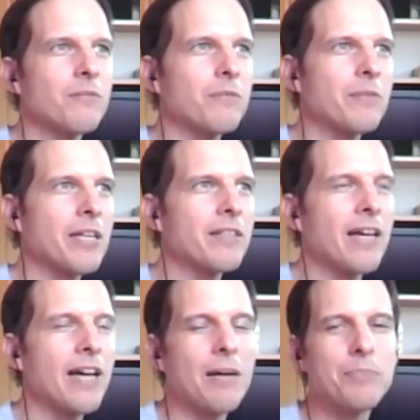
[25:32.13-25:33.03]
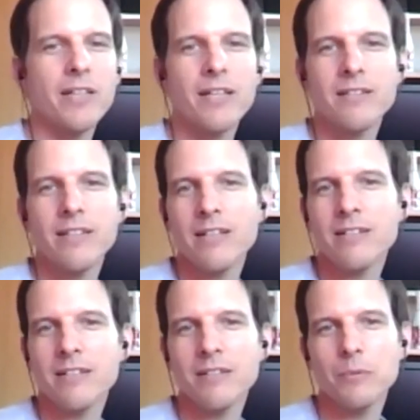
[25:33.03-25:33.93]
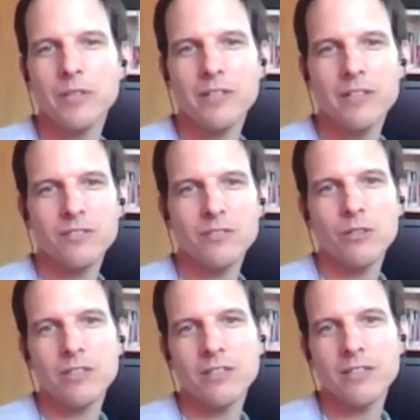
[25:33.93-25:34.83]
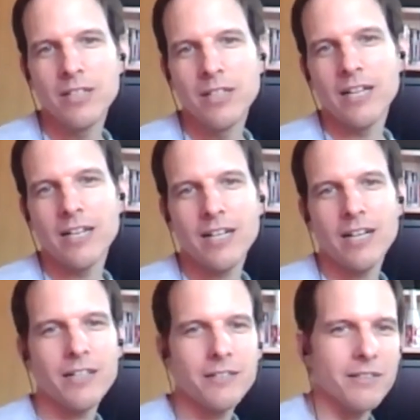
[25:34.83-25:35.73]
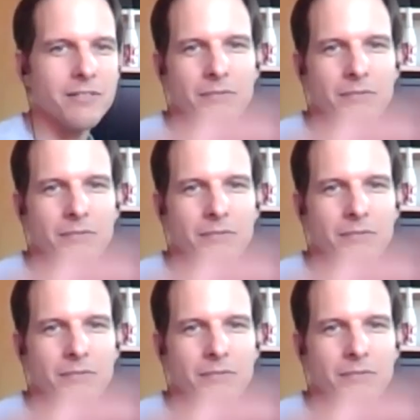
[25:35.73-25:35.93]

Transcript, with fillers: kidnapped and then his daughter uh, can't uh,